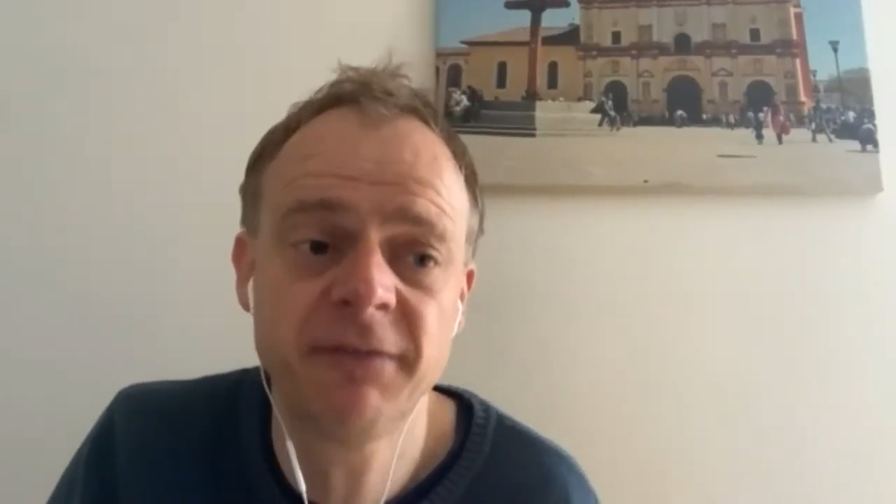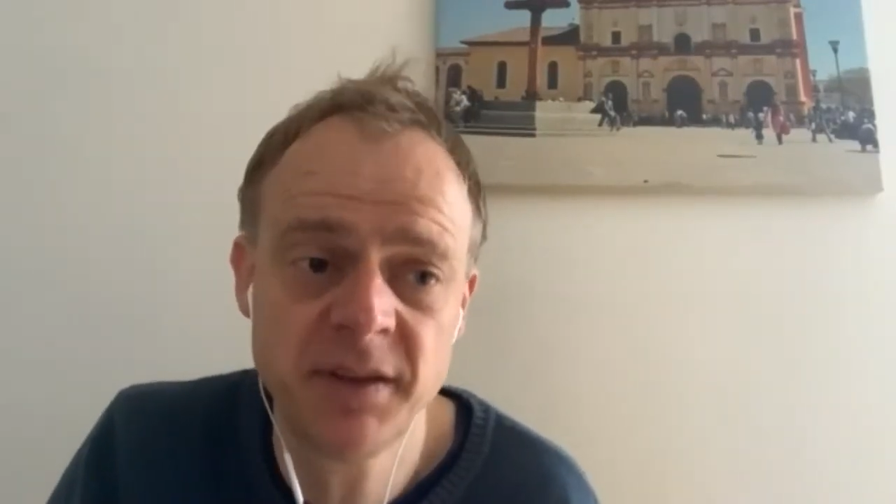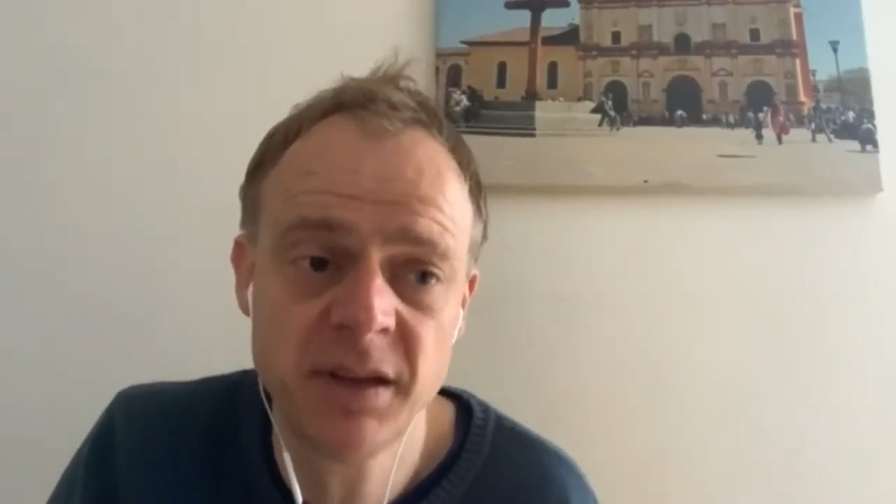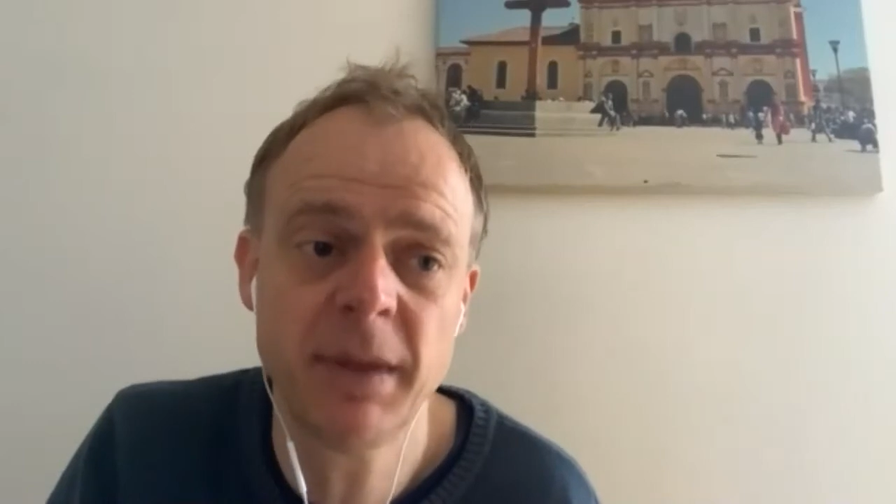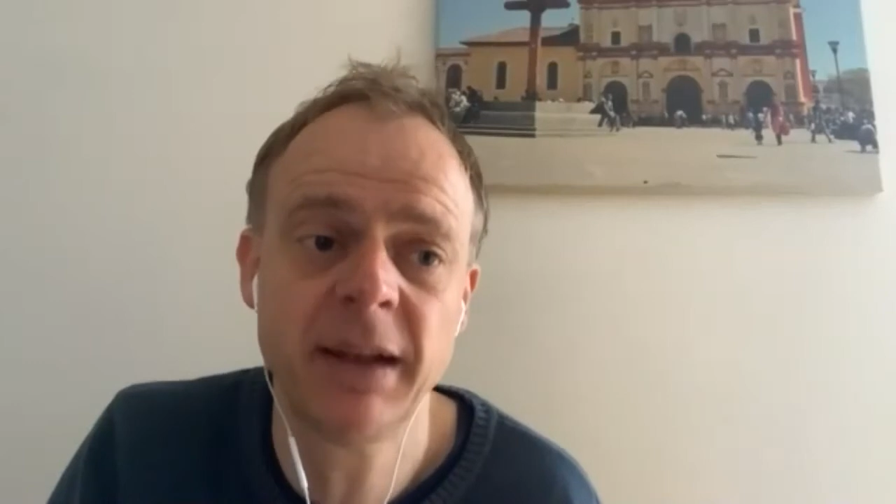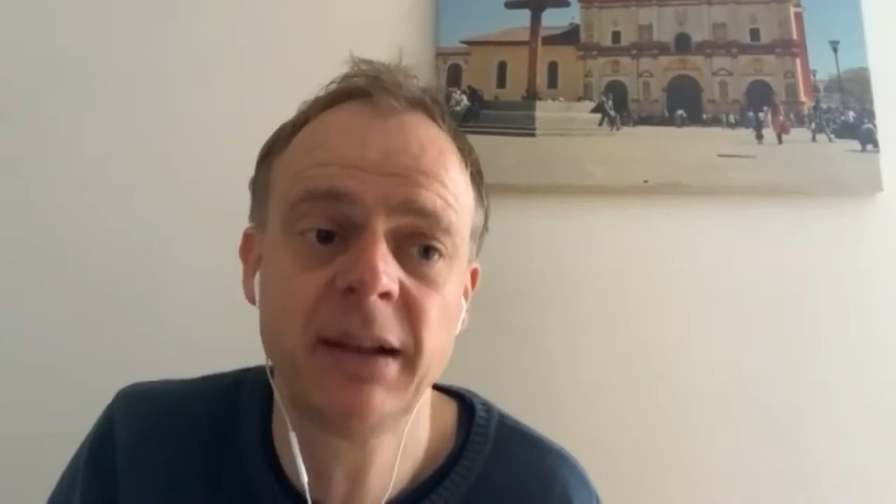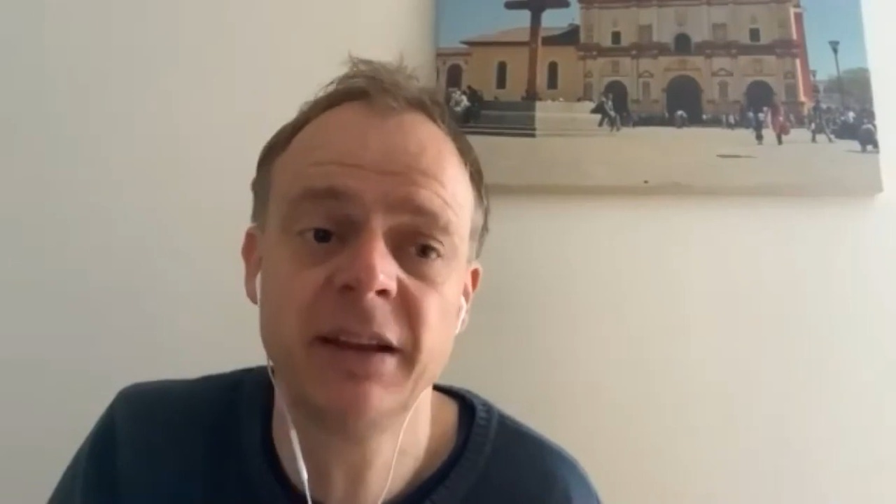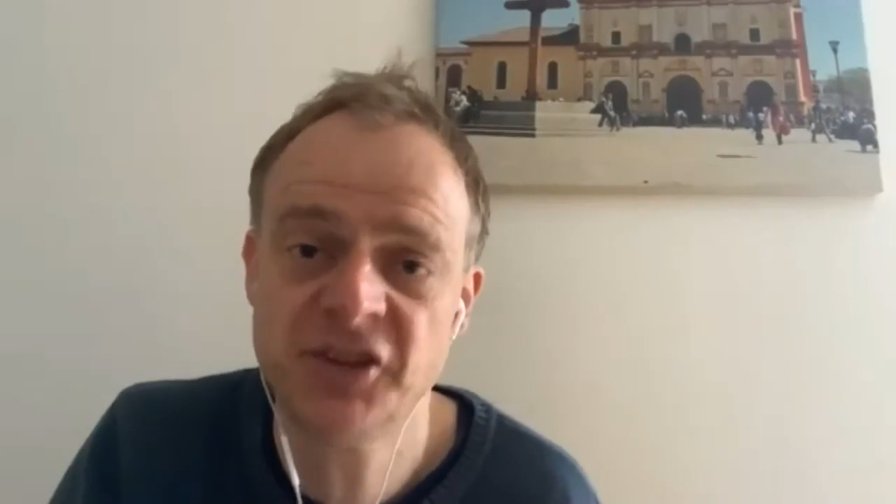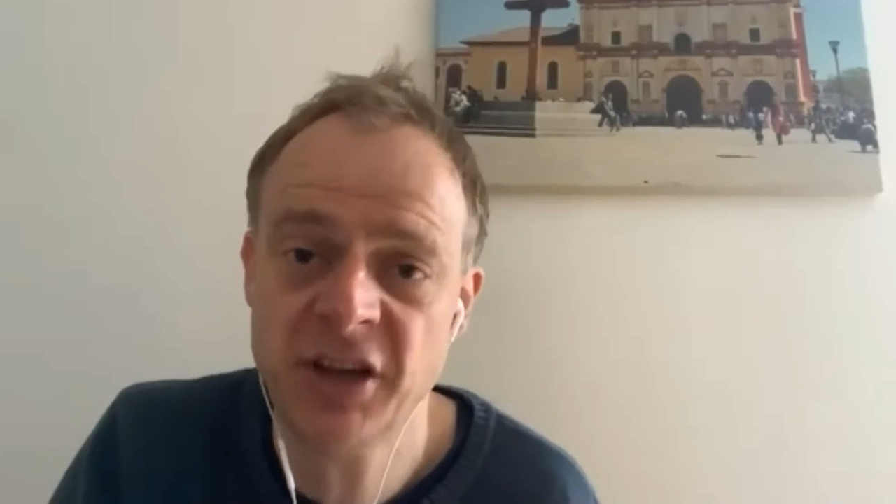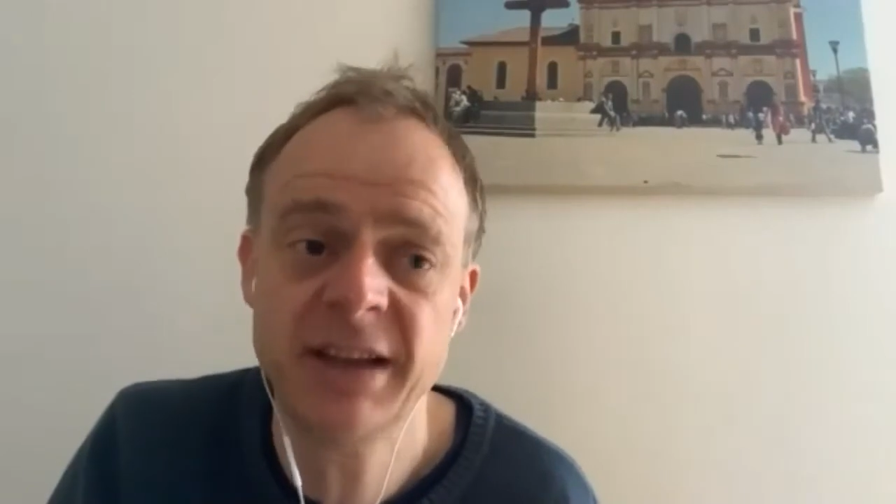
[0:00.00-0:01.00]
fundamentally
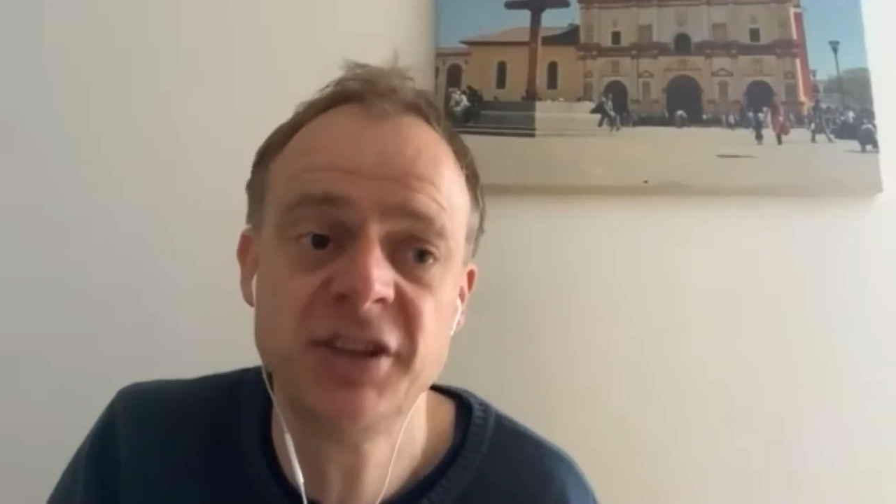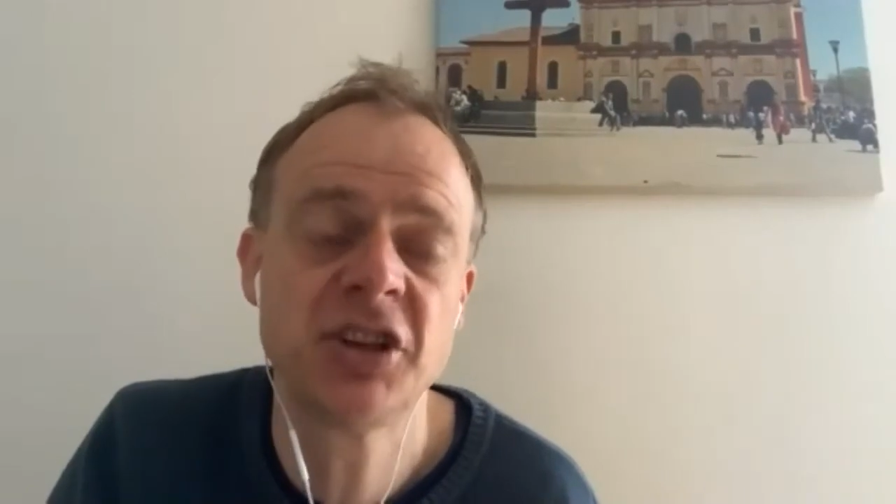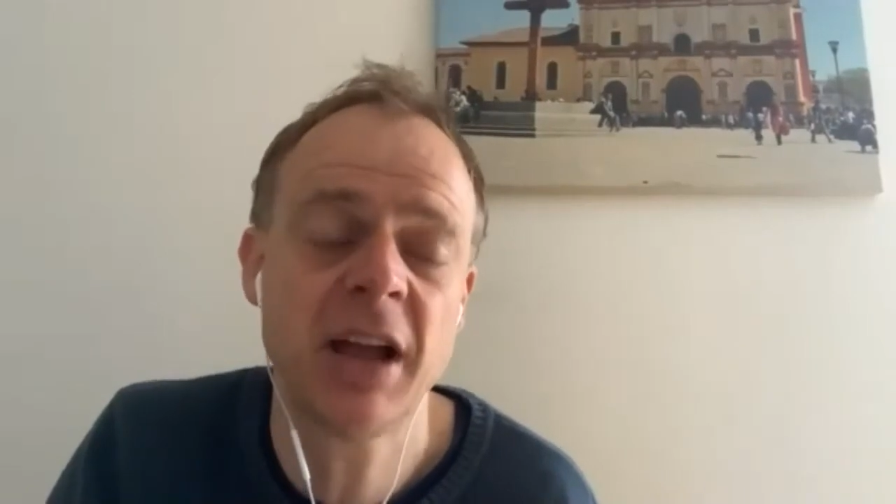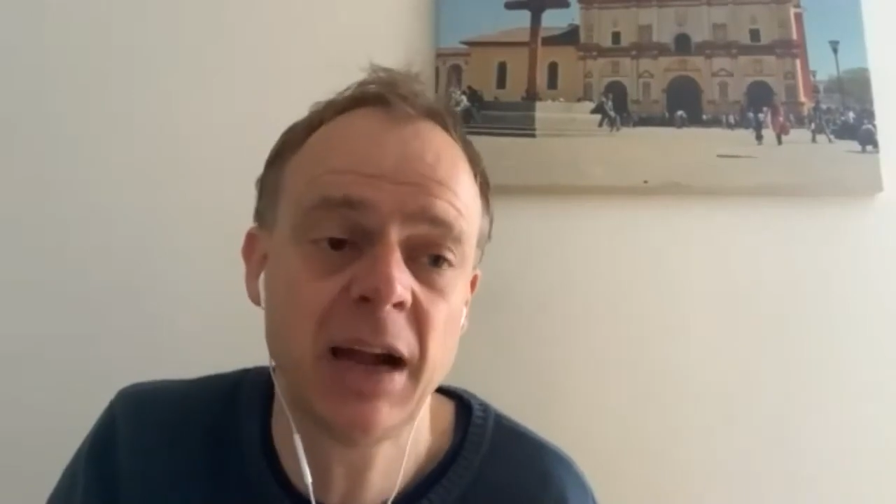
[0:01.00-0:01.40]
change